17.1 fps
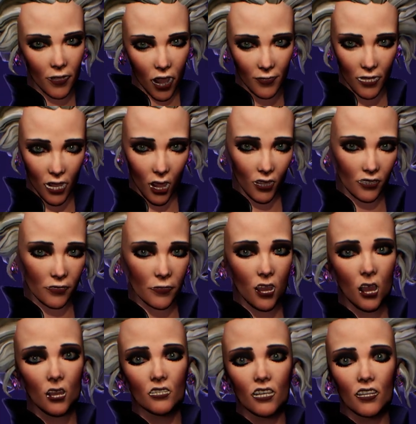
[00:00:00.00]
I'm not
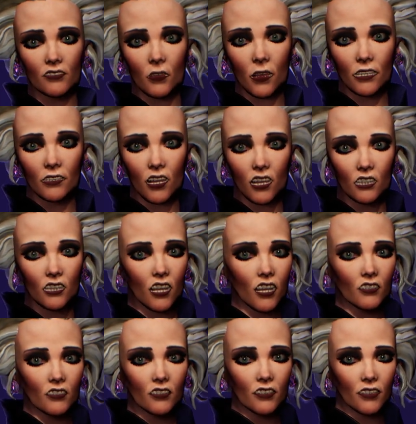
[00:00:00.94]
proud of what I
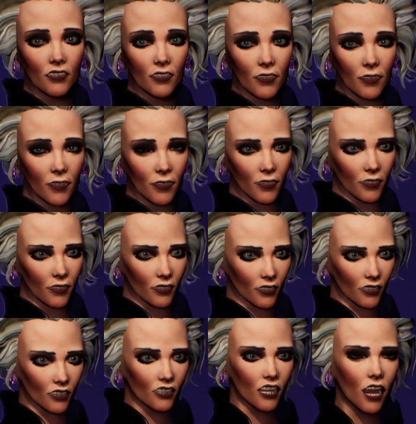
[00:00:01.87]
did.
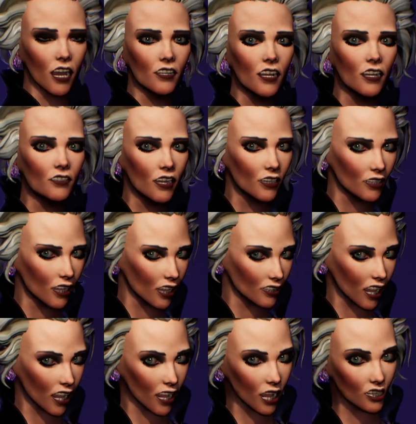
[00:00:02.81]
I lived in an
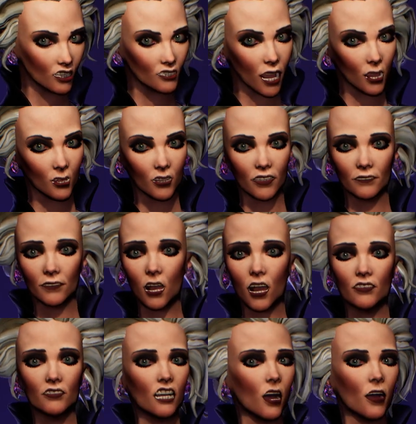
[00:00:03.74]
era that was
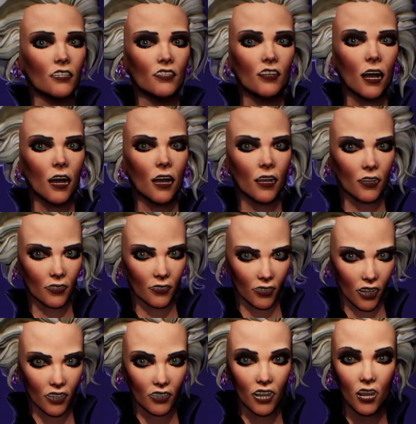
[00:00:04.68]
full of cruelty,
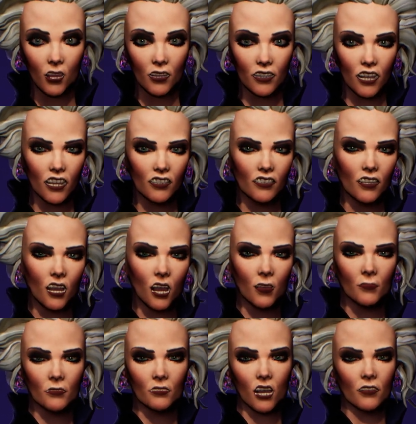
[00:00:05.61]
and I was
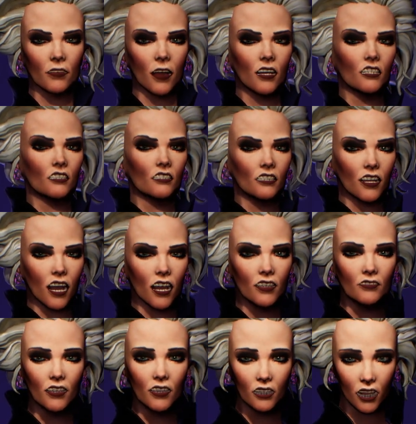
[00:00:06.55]
consumed with my
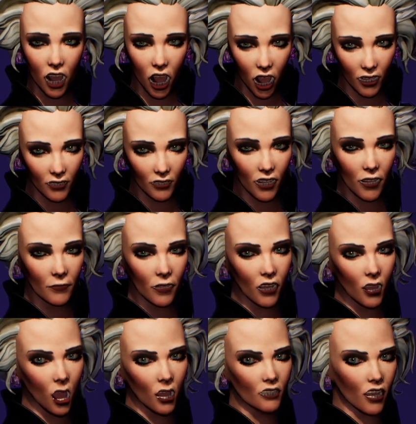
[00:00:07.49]
desire for stardom
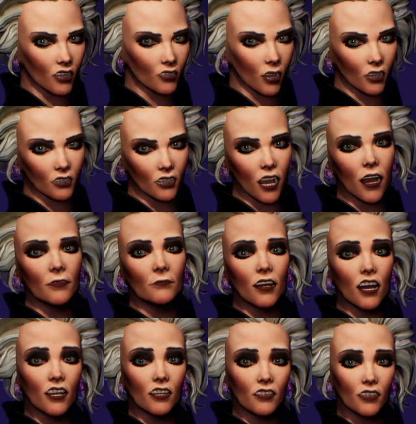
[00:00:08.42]
in order to
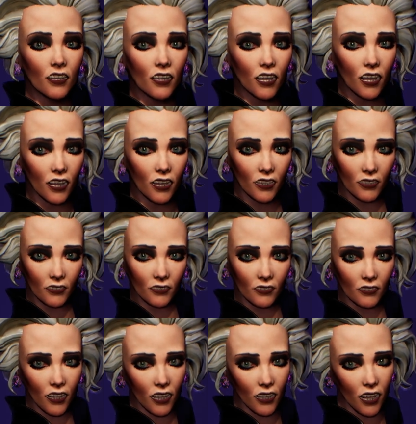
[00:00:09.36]
escape it.
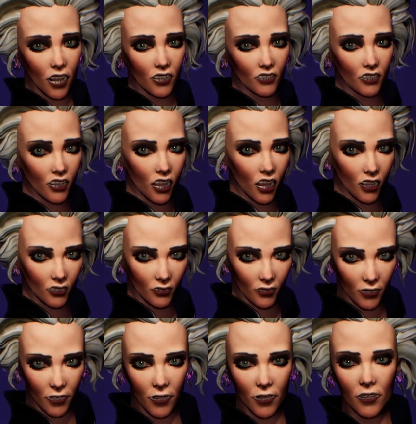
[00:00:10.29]
And that
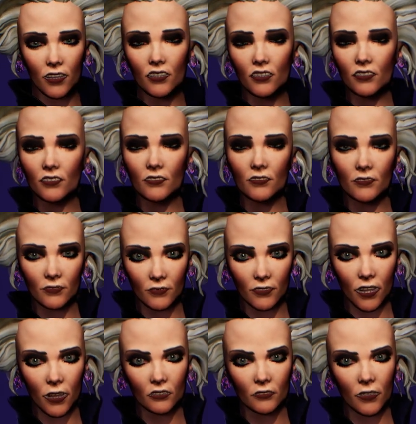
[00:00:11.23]
desire
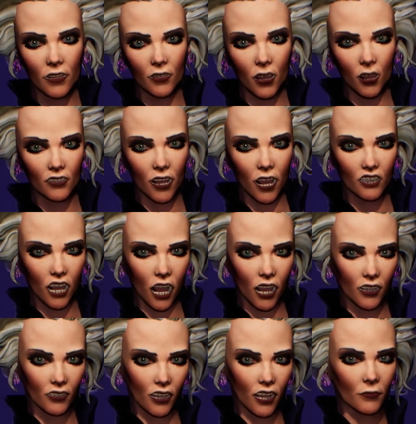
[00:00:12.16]
led me down a
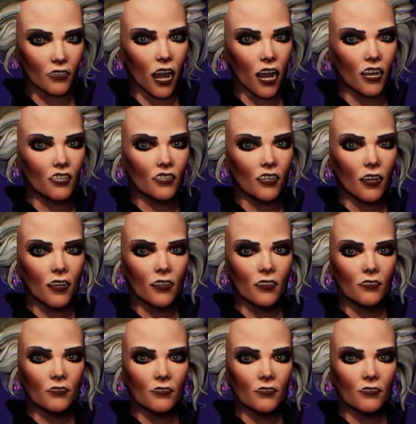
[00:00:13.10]
dark path.